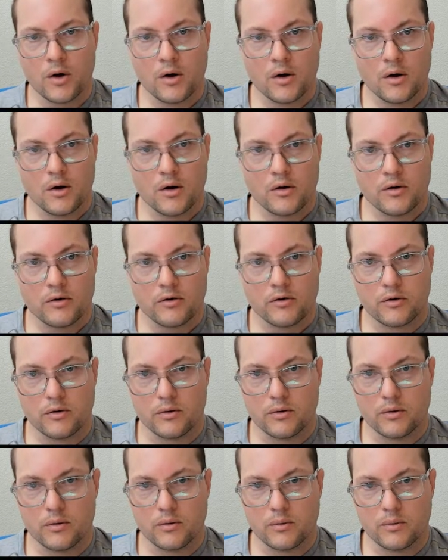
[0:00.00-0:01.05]

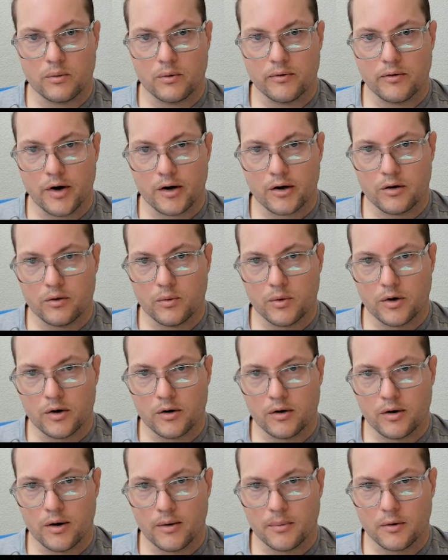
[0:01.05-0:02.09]
So we've added one in the
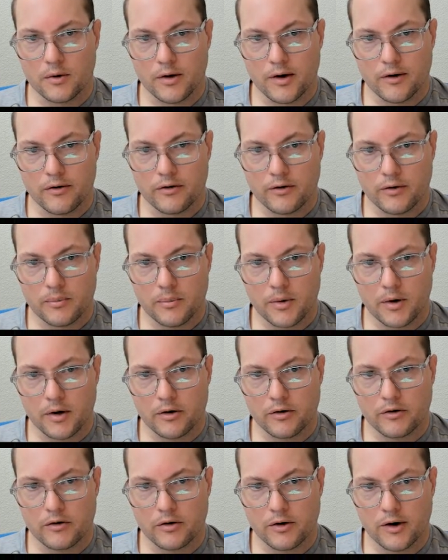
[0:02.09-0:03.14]
upper left by
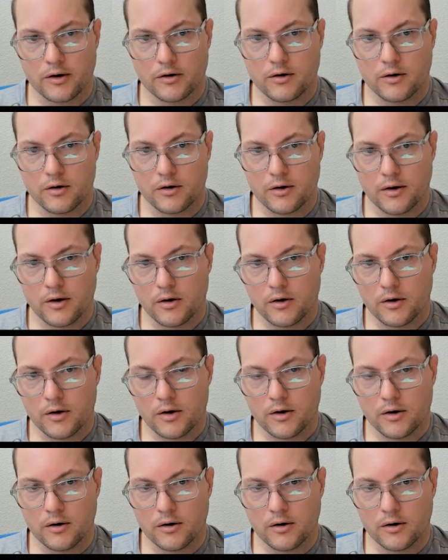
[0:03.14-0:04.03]
selecting an area and